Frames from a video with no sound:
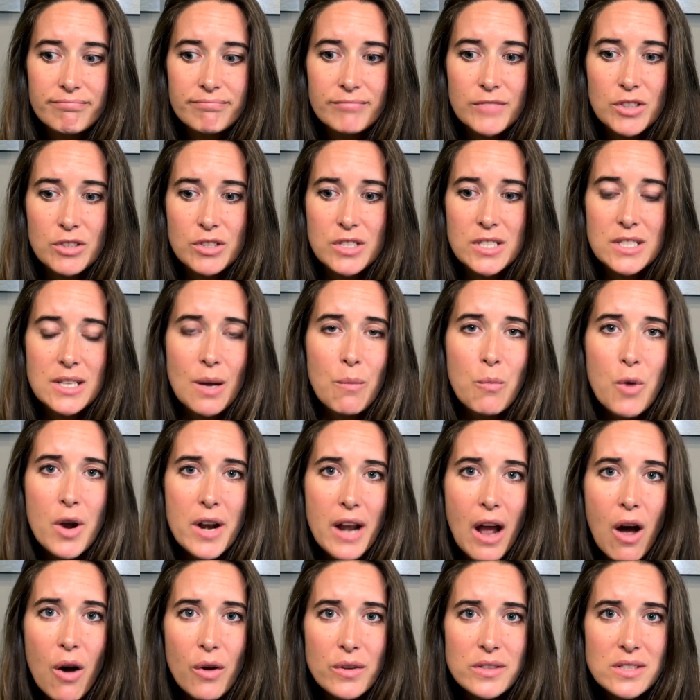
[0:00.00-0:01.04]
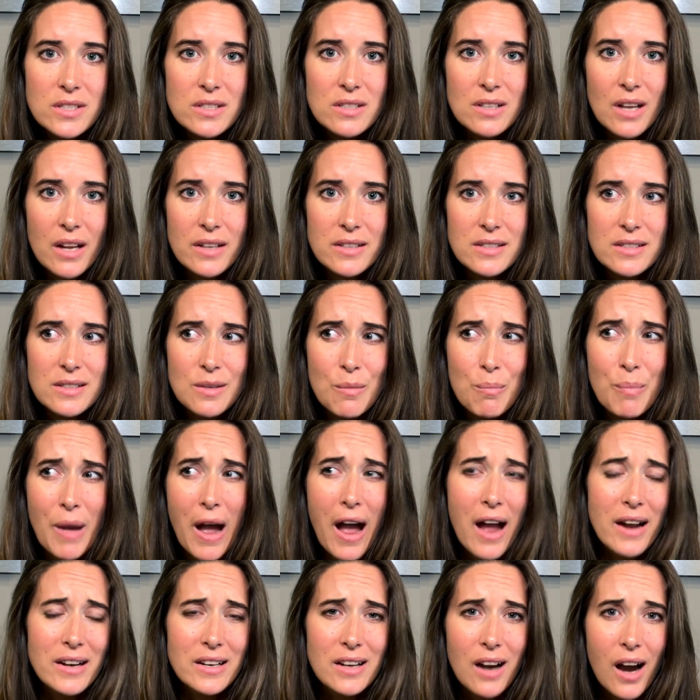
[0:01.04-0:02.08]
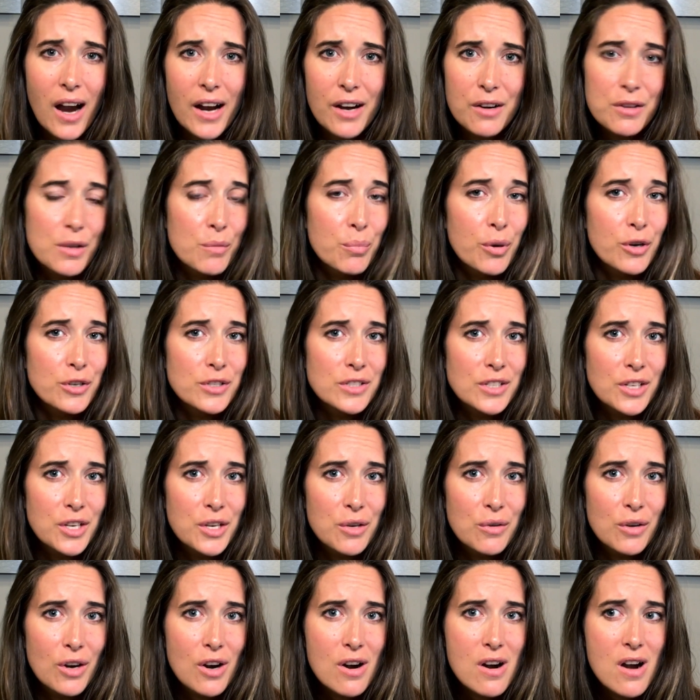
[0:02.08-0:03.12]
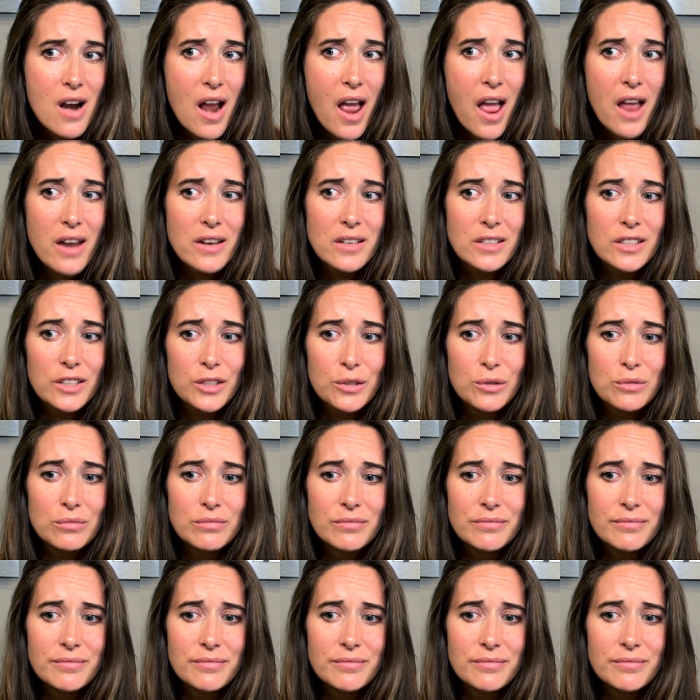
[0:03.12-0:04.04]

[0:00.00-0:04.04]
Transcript: there's someone else that's the bad guy or the persecutor, and you